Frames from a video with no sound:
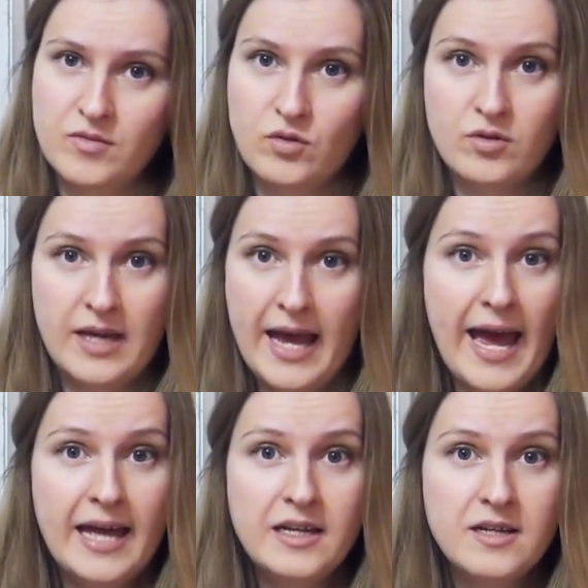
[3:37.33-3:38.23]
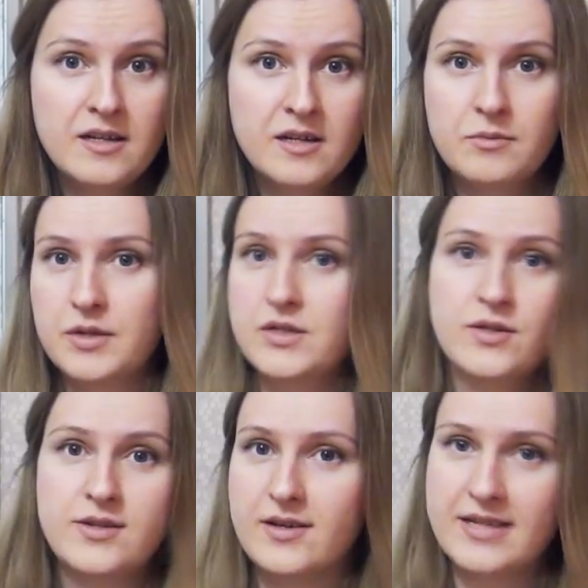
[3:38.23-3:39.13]
You can, but
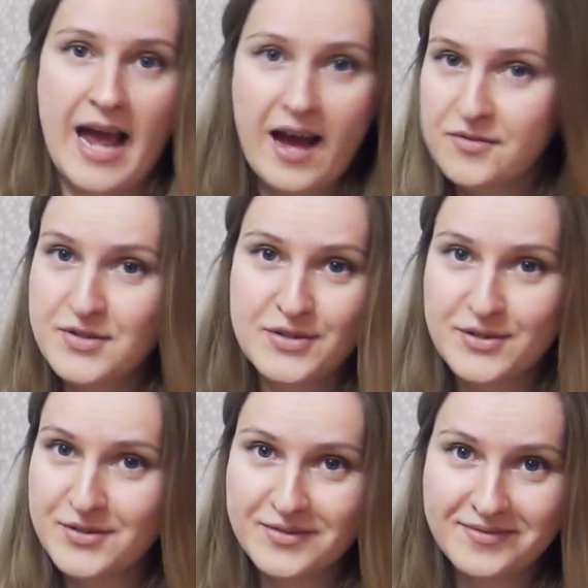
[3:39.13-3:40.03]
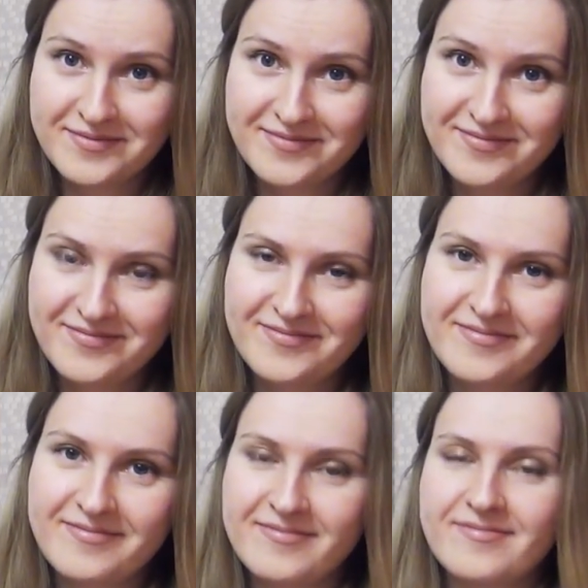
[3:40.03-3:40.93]
you don't have to.
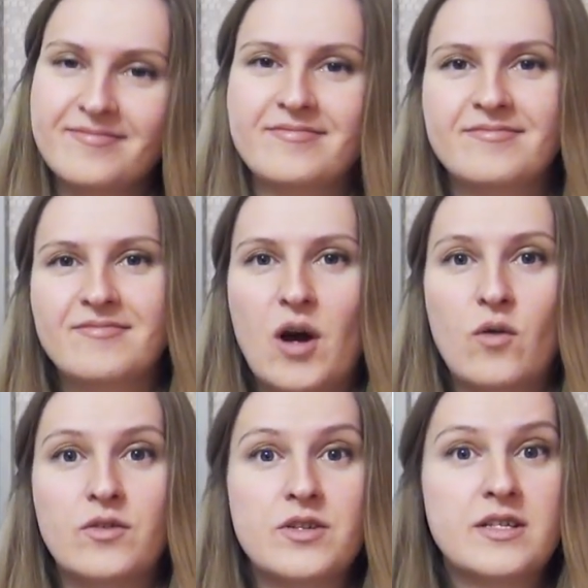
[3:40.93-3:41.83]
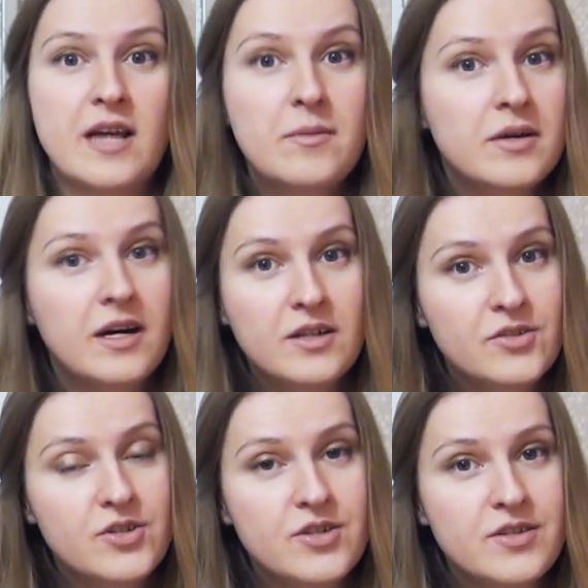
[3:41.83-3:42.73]
However, in some
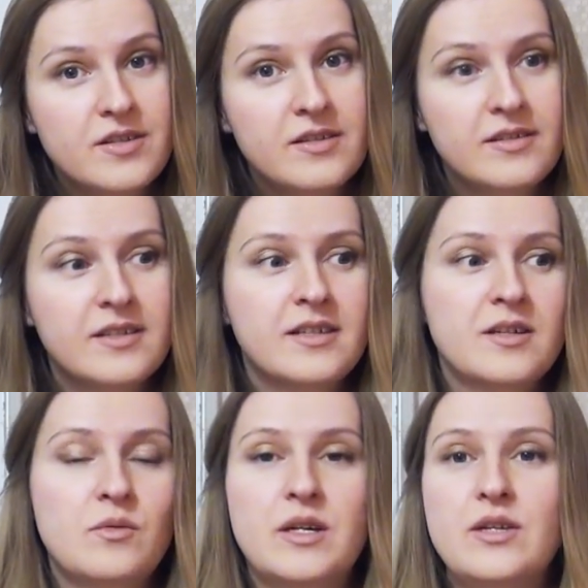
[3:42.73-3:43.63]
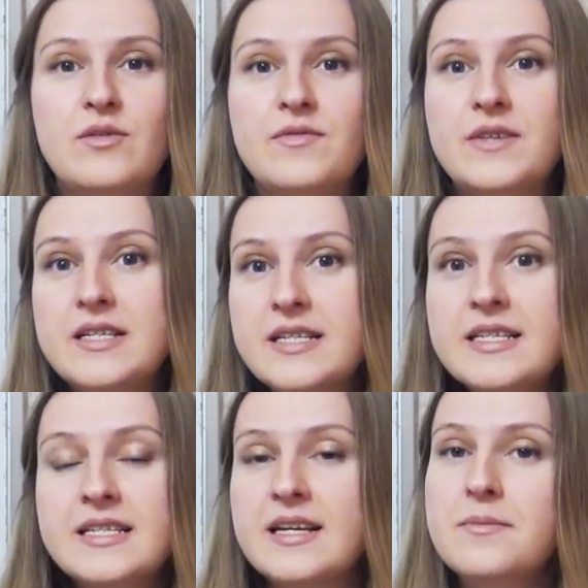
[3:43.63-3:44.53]
cultures, when you
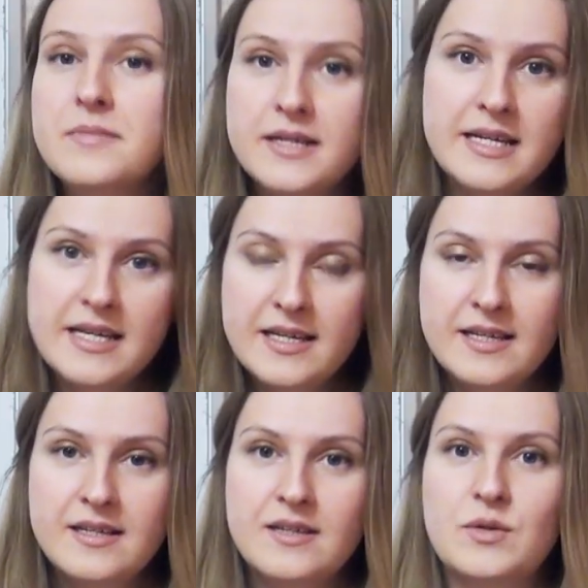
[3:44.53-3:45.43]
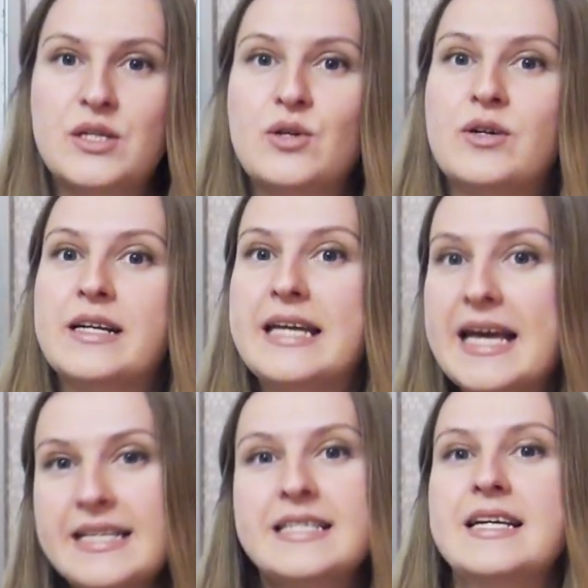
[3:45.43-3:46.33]
visit somebody, when you're a
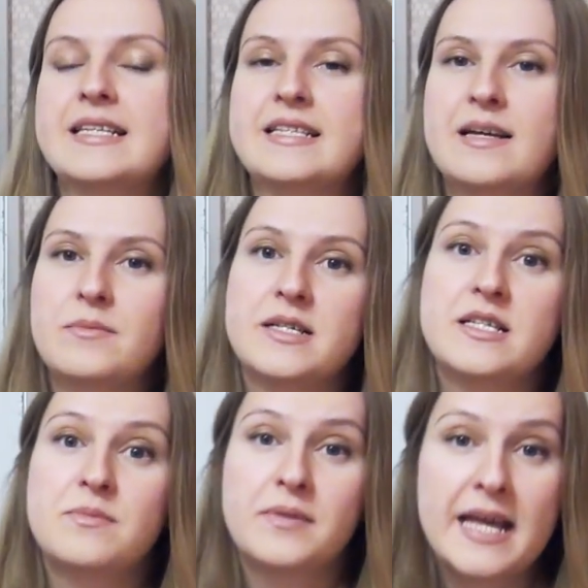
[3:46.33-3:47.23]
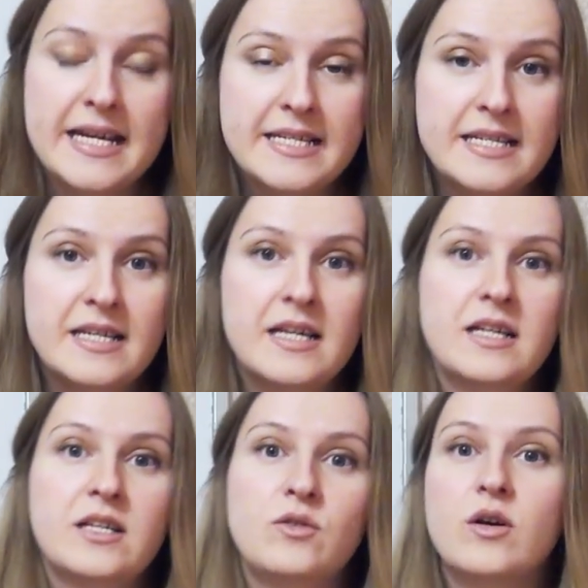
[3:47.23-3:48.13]
guest at somebody's place,
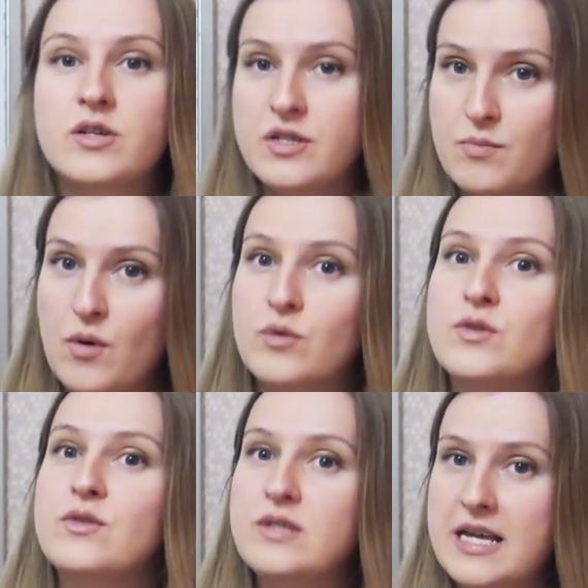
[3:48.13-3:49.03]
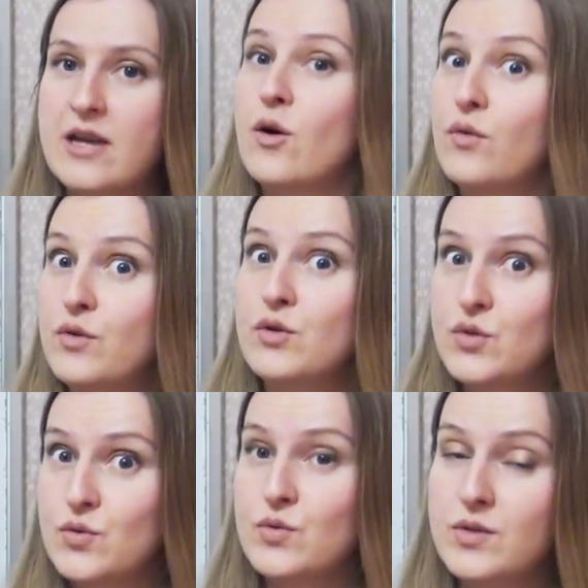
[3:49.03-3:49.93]
you are supposed to take off your
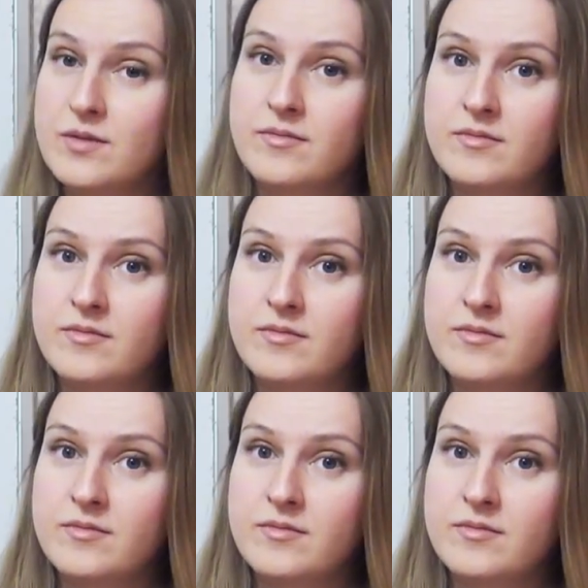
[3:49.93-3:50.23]
shoes.